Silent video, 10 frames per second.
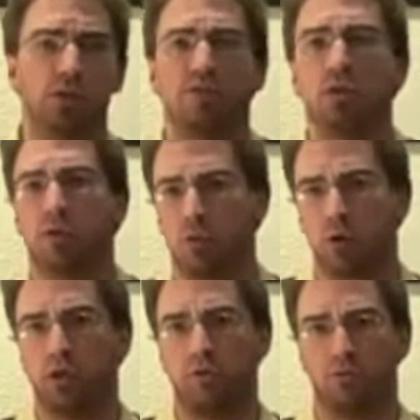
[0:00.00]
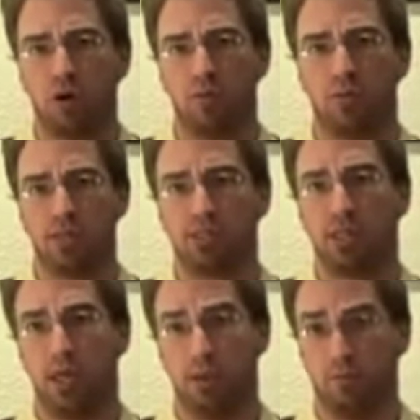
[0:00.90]
even though they're working from the
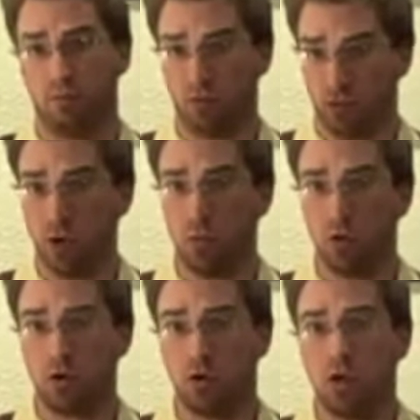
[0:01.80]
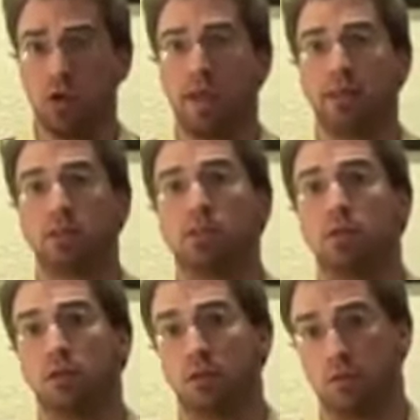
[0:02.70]
same framework, can
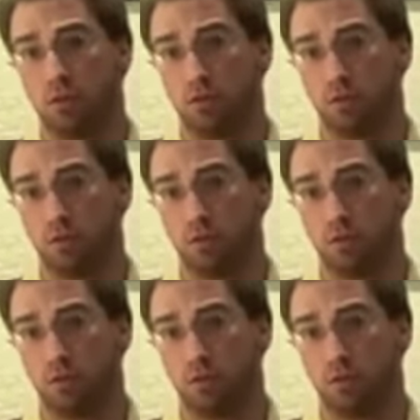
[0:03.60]
still